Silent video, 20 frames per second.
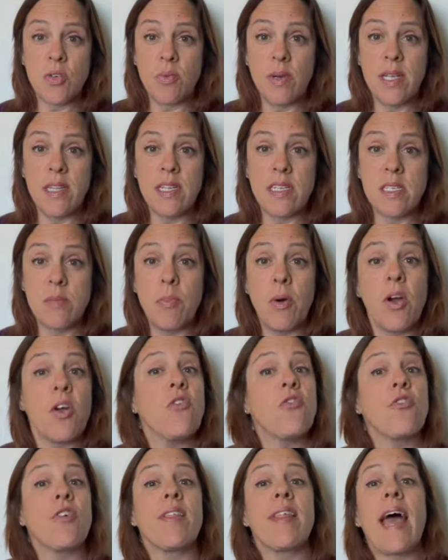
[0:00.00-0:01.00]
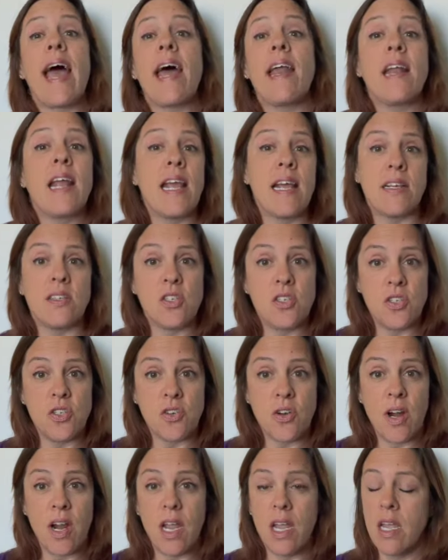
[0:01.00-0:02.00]
read this book for that
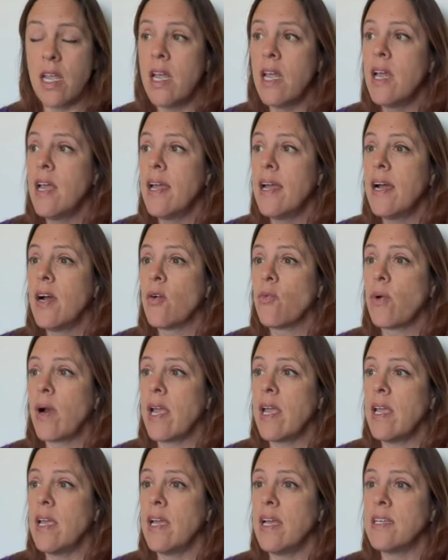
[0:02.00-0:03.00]
history, right?